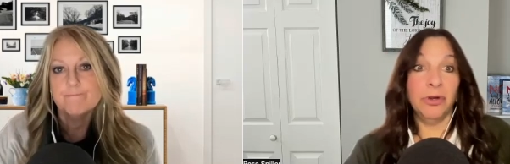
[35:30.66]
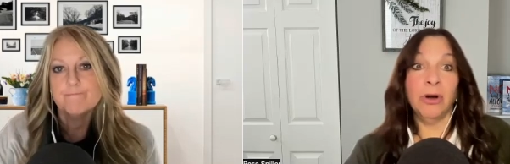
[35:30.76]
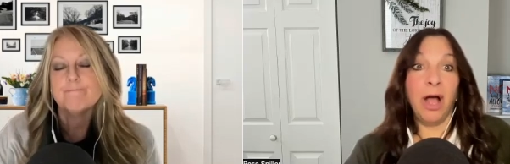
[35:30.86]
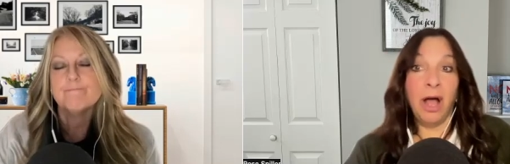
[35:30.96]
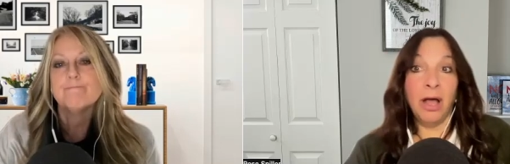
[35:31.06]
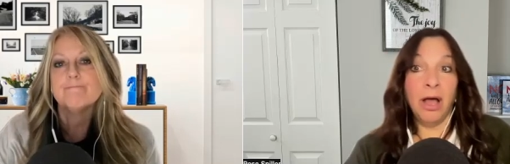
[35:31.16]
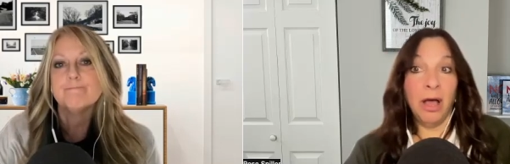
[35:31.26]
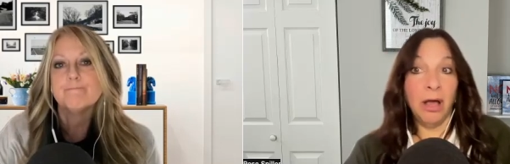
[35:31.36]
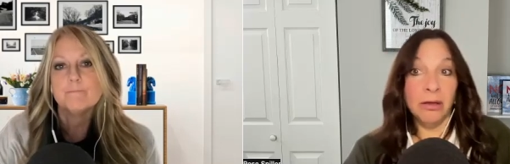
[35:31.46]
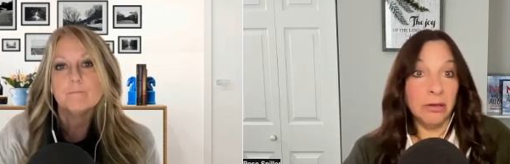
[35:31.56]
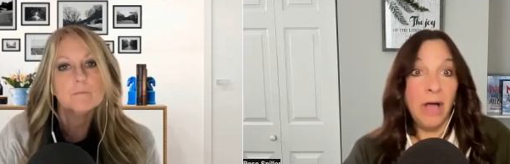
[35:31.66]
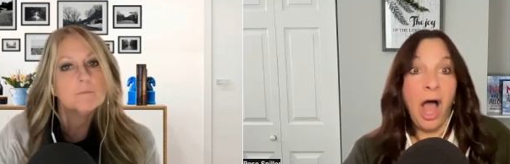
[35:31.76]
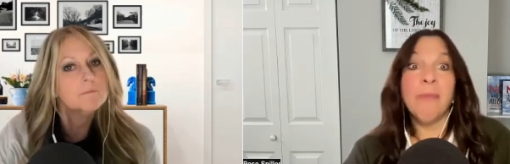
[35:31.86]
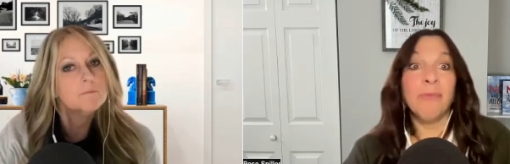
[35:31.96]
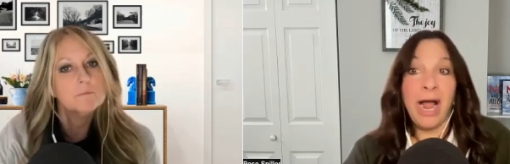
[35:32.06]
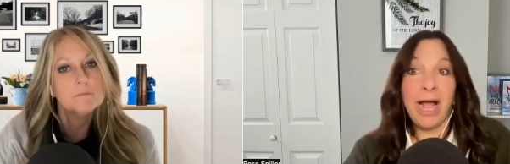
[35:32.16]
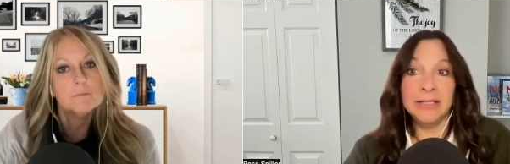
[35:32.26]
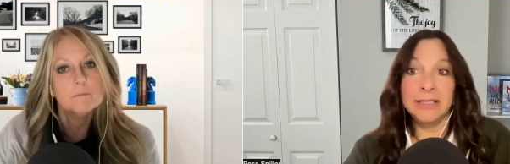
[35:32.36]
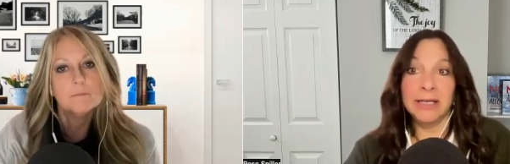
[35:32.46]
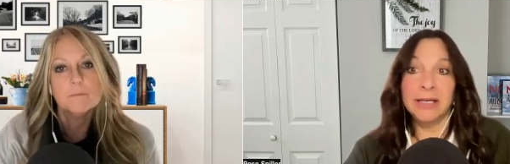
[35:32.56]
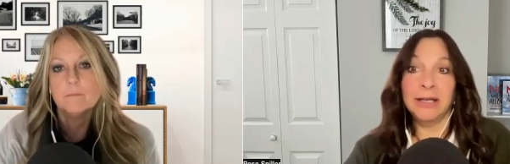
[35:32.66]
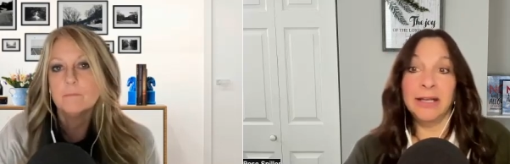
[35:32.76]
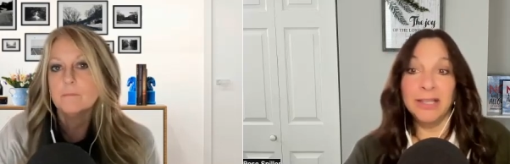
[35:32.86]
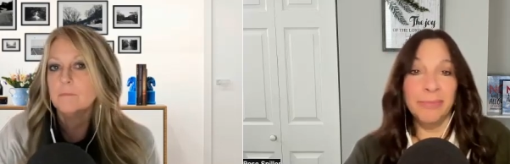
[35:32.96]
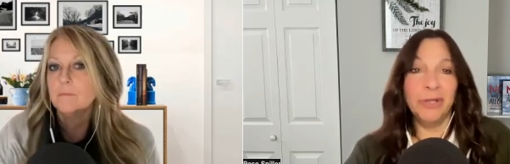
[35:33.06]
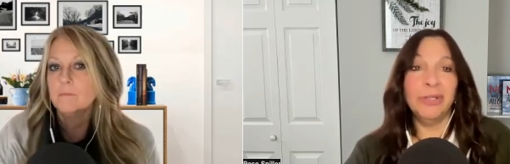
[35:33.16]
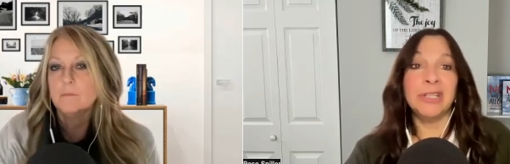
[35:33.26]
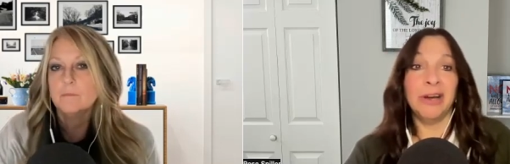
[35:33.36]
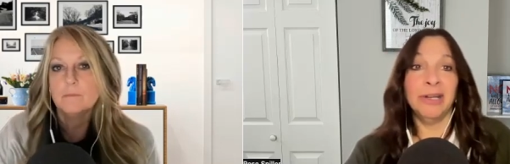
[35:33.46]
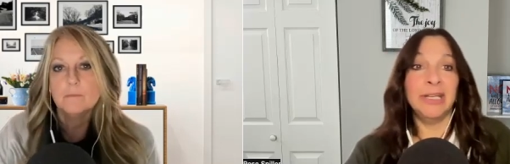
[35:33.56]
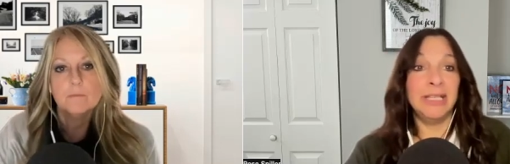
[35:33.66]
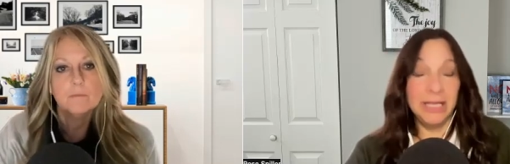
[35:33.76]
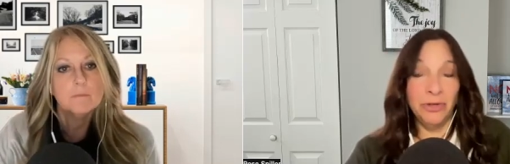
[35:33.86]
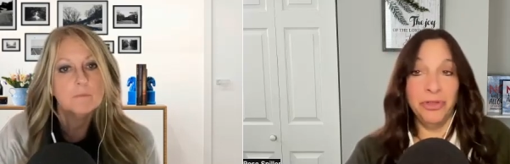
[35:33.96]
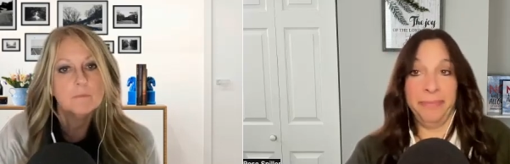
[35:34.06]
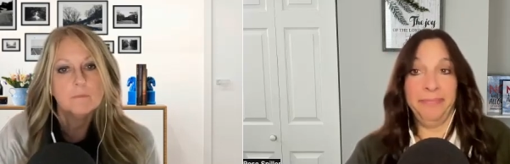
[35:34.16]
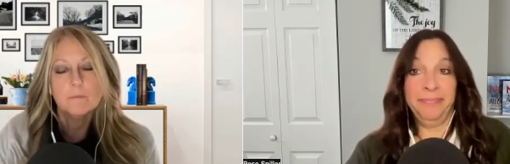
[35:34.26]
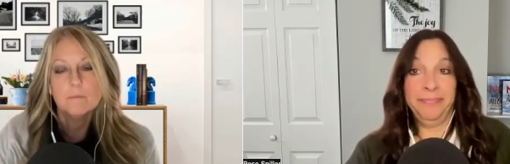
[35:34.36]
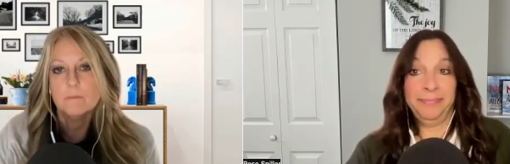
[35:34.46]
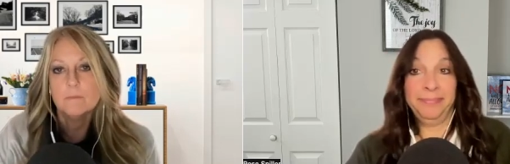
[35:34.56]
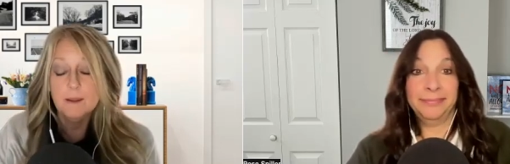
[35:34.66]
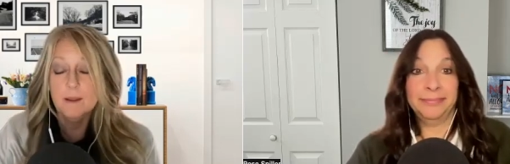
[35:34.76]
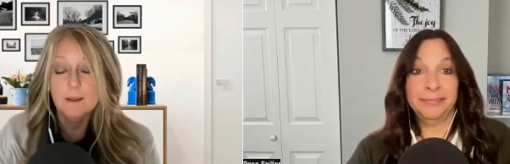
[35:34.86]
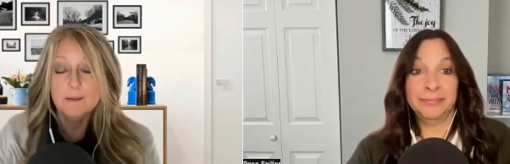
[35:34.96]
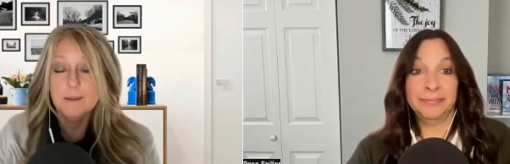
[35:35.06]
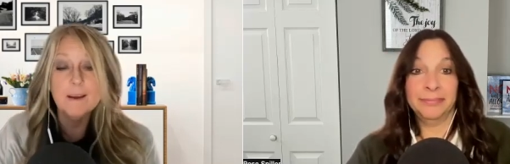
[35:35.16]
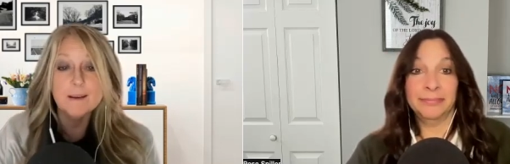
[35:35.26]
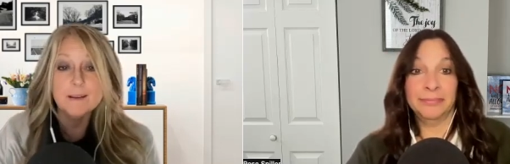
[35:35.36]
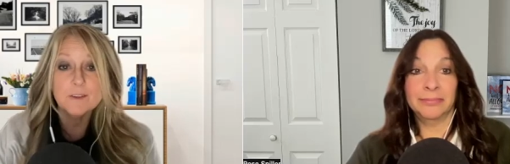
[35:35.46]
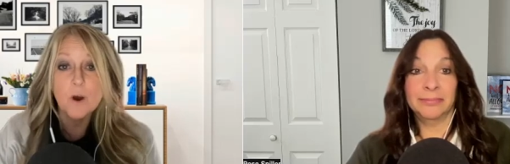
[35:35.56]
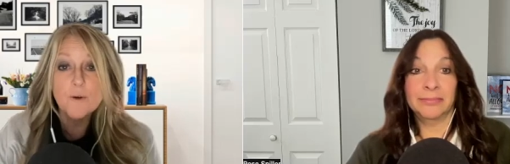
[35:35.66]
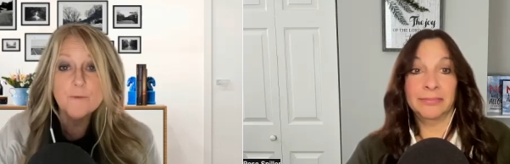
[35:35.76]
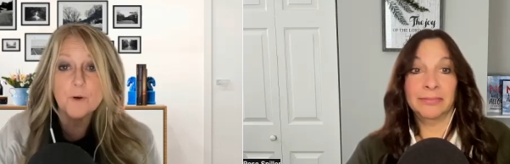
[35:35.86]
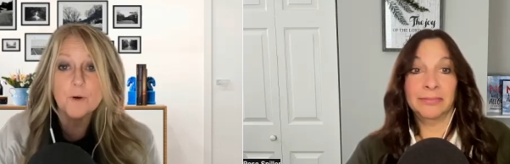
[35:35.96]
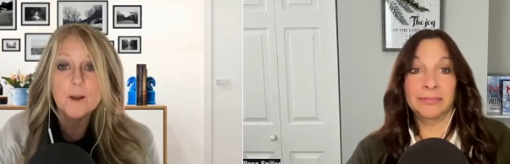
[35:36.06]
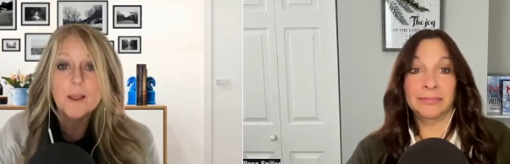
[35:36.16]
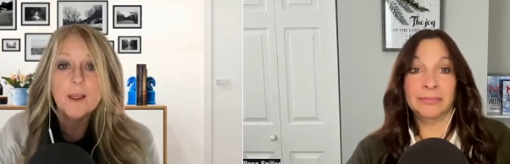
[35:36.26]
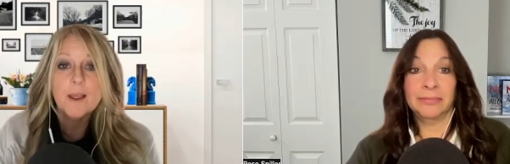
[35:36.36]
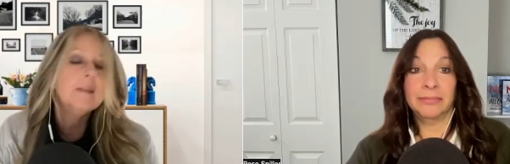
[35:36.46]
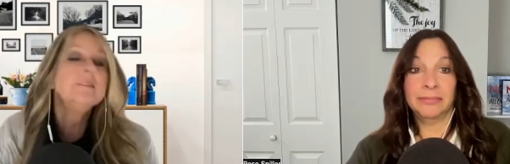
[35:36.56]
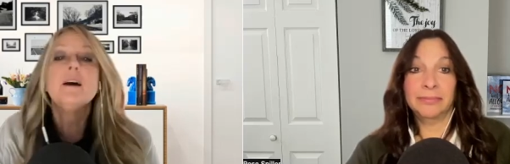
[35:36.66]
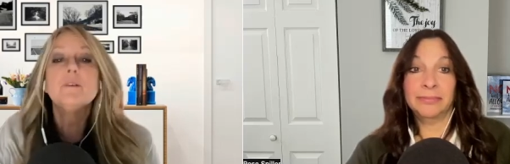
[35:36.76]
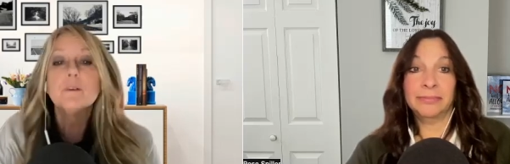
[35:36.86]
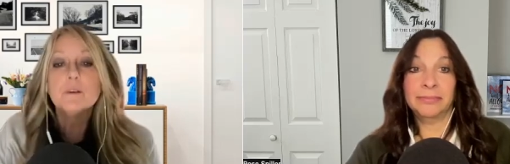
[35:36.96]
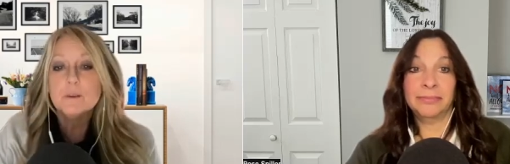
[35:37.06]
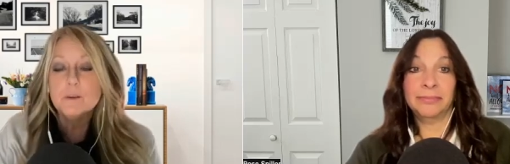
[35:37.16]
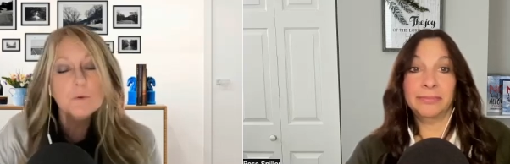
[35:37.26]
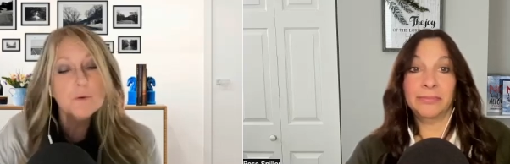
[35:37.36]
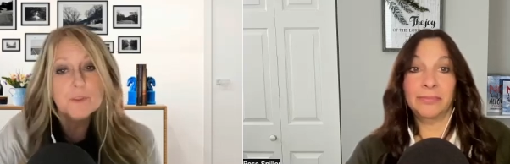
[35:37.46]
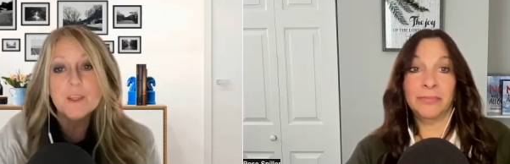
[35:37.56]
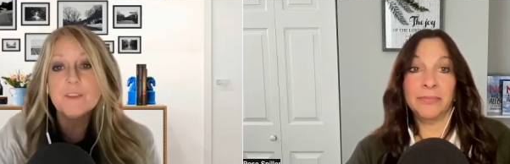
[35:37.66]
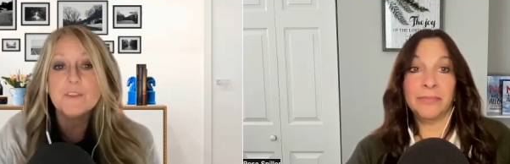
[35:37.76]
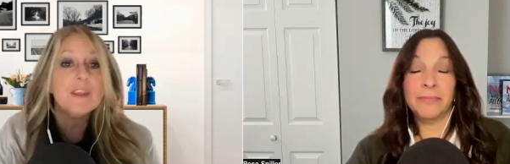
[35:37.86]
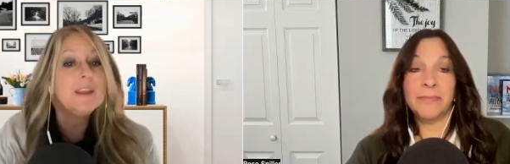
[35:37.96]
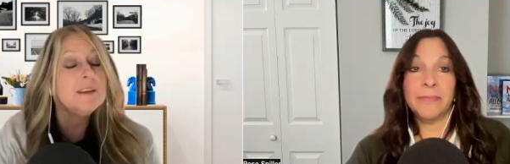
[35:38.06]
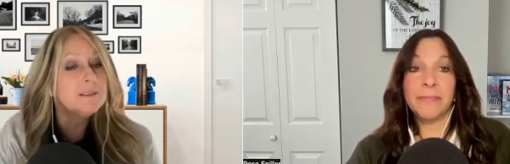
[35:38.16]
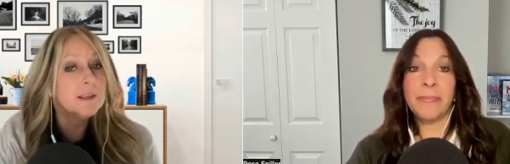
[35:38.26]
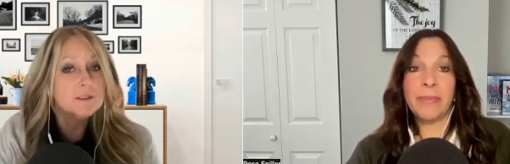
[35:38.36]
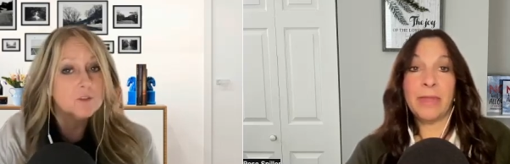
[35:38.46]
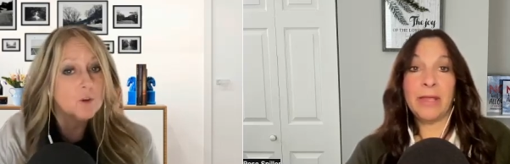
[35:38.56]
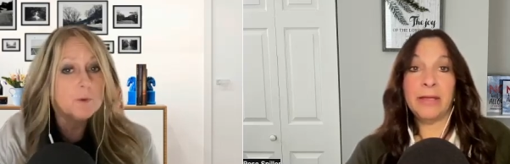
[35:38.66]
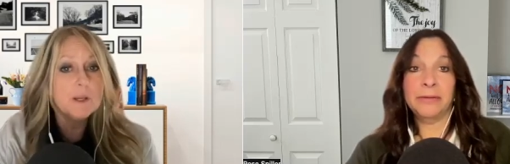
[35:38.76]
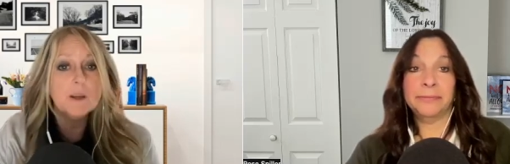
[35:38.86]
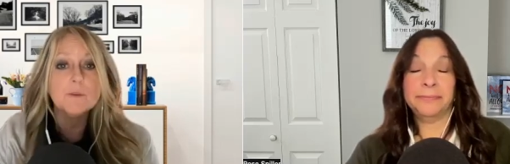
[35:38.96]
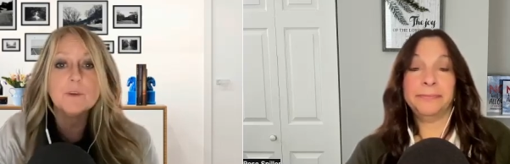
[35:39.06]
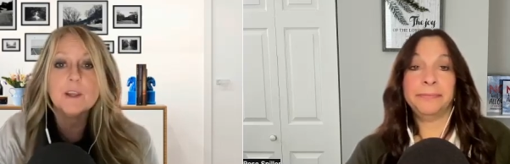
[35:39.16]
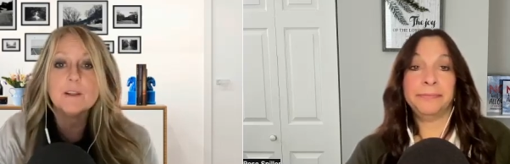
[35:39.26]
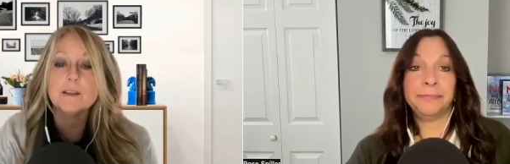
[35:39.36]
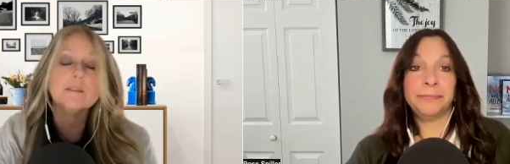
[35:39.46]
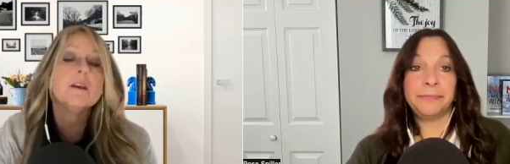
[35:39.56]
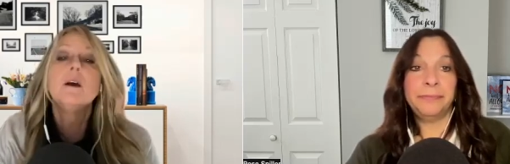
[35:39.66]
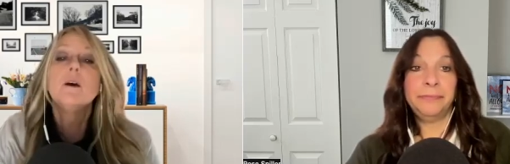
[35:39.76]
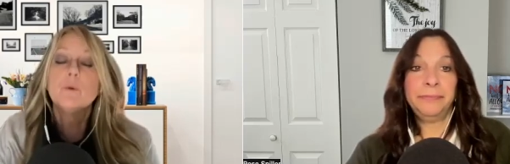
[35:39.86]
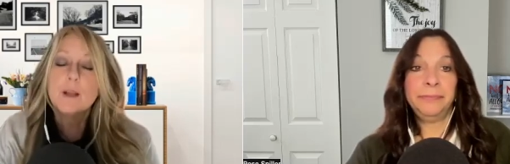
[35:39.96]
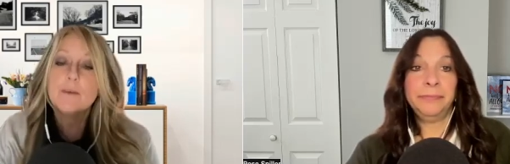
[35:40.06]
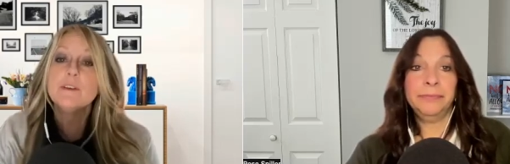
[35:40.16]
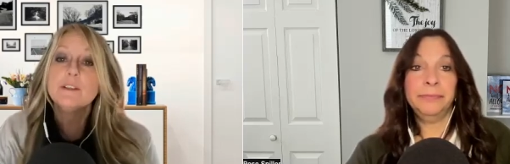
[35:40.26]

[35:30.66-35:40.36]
Speaker 1: Their comrades in the military killed them.
Speaker 2: Yeah, it's awful. Now, you would think these and so many other killings would have a